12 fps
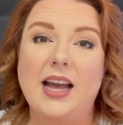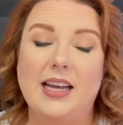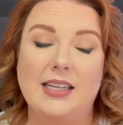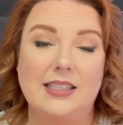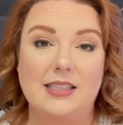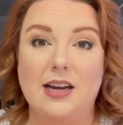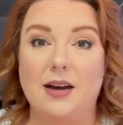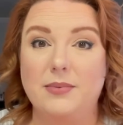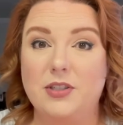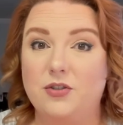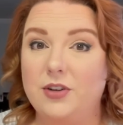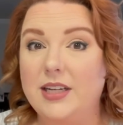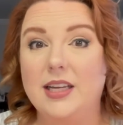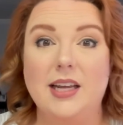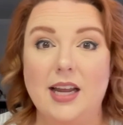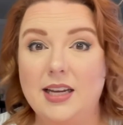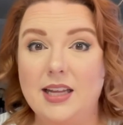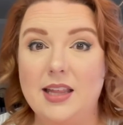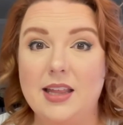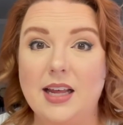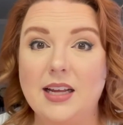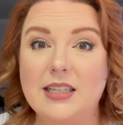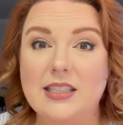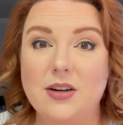had stopped drinking
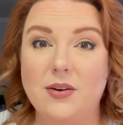anything and so